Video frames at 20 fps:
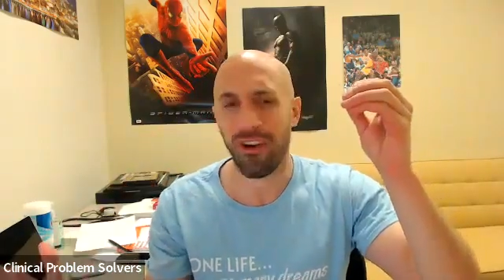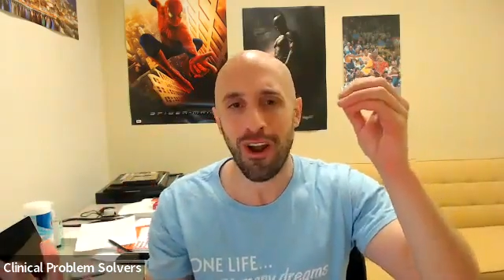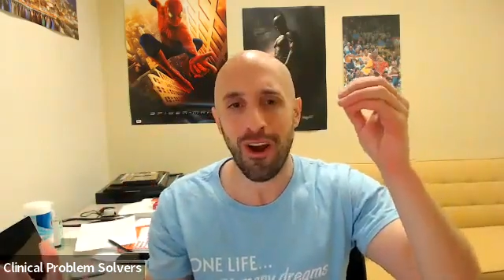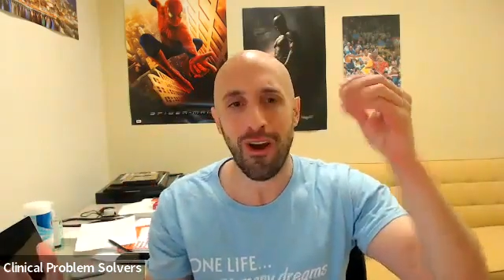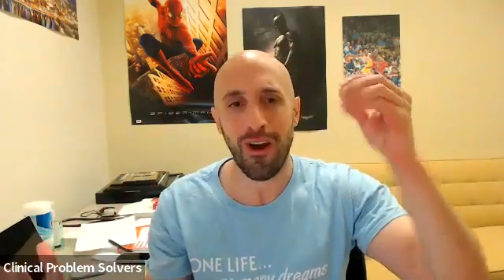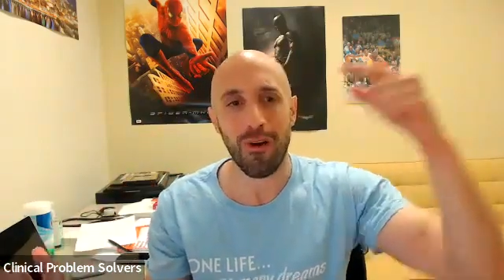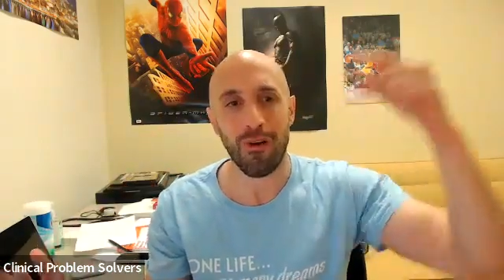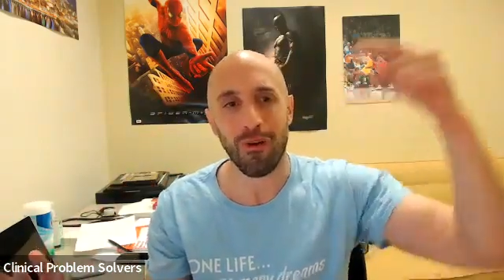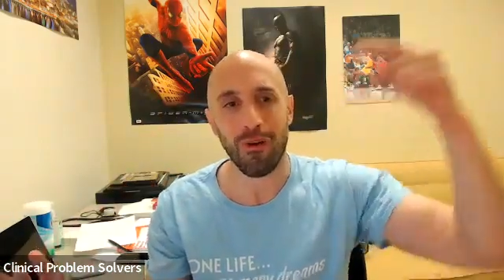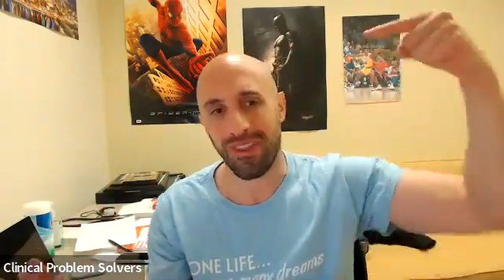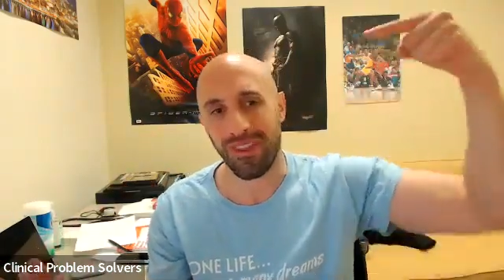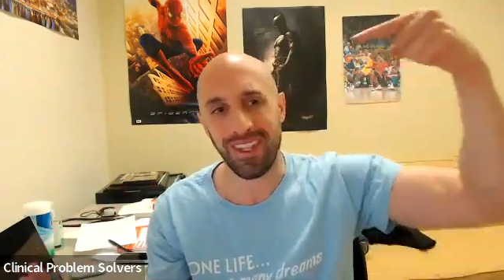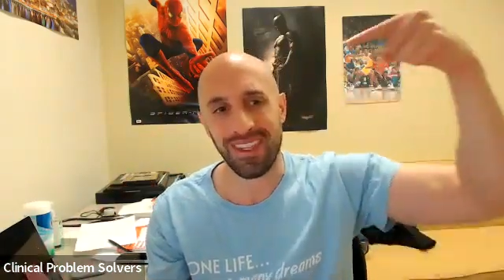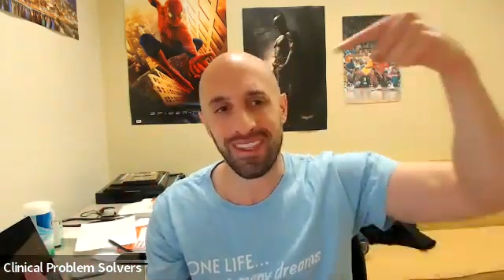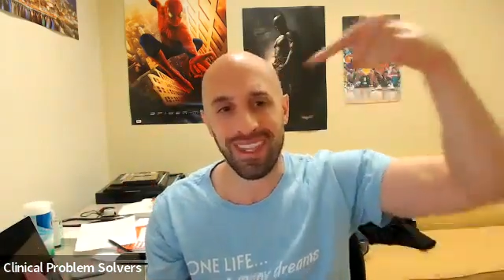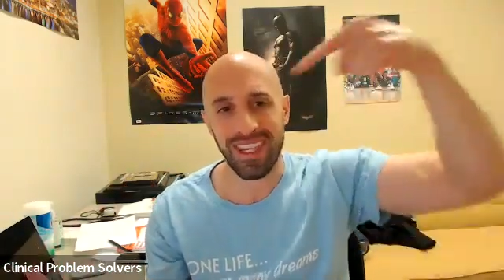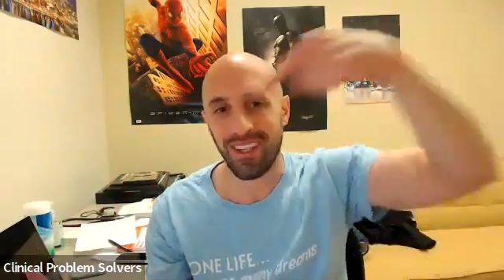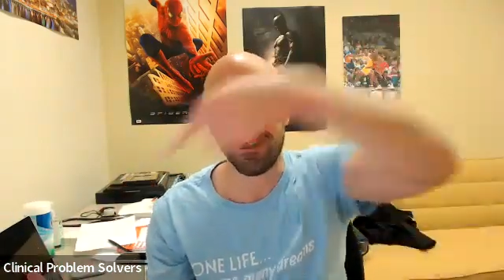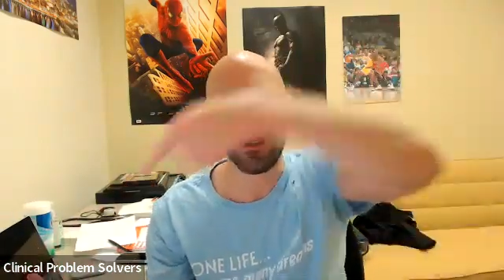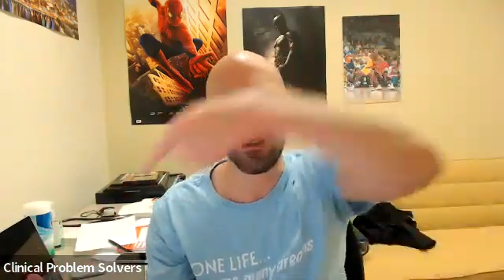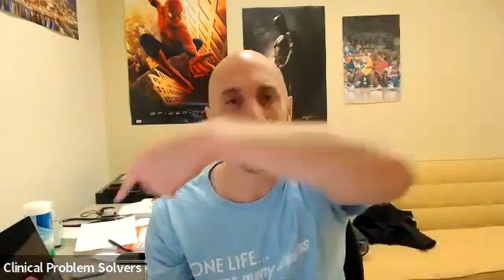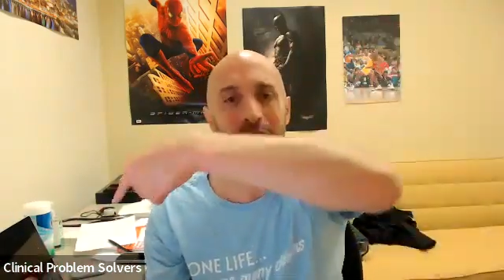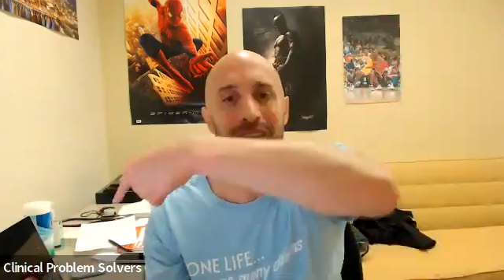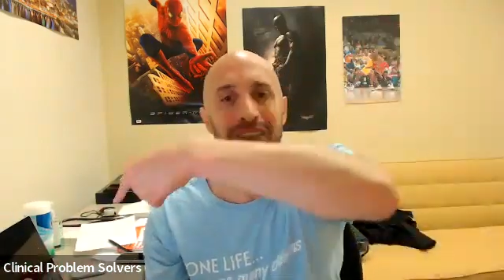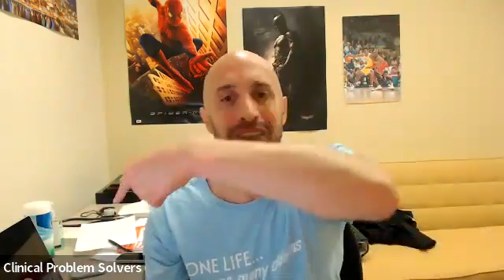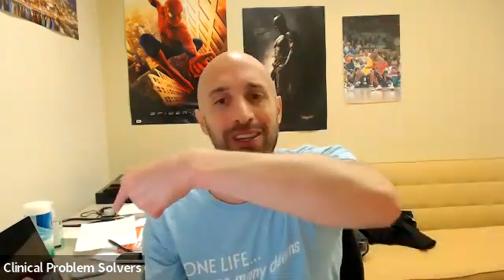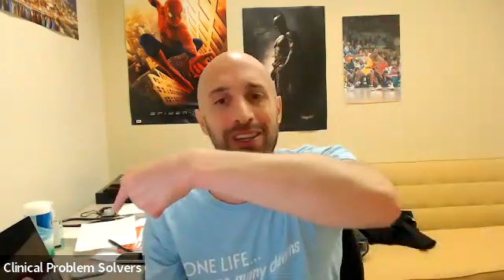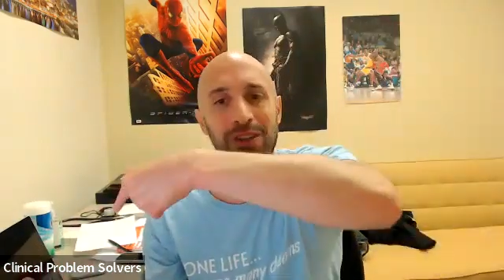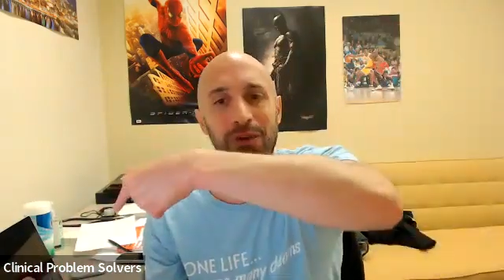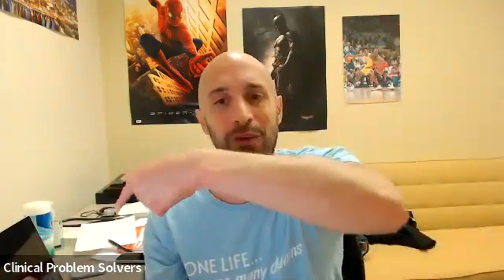No, the signal is
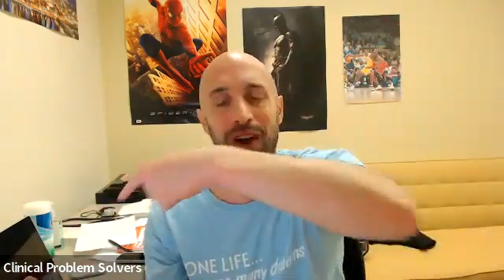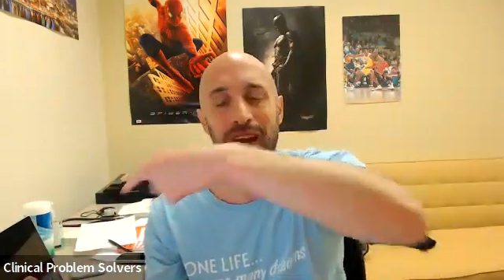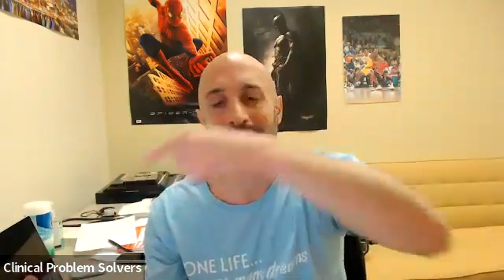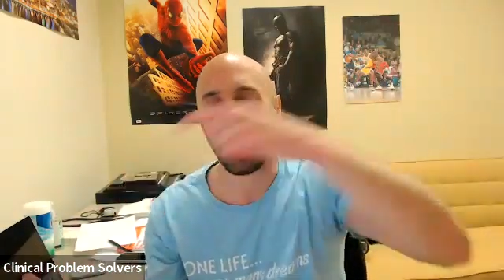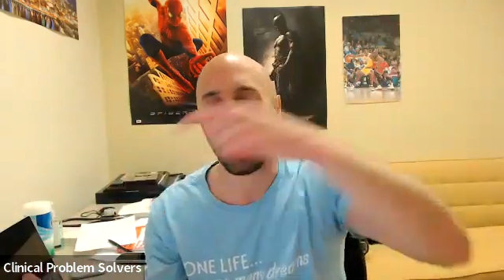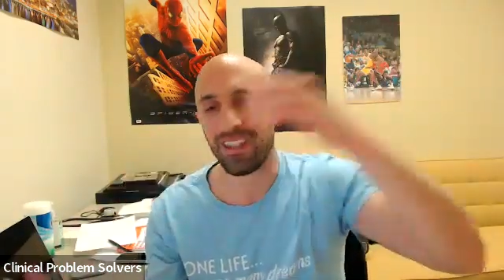going this way.